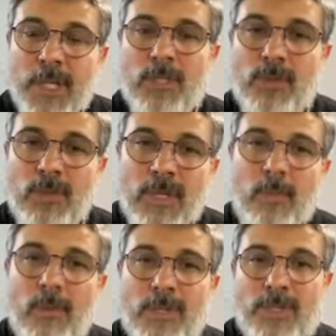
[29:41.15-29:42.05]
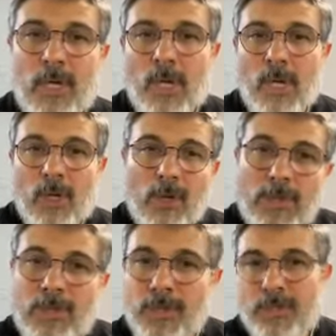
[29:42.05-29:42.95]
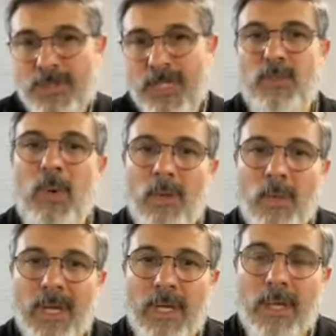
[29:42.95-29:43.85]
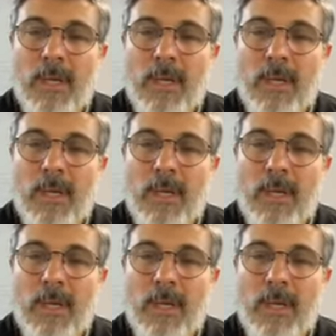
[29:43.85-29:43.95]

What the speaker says: So in other words, go to church. That's one way.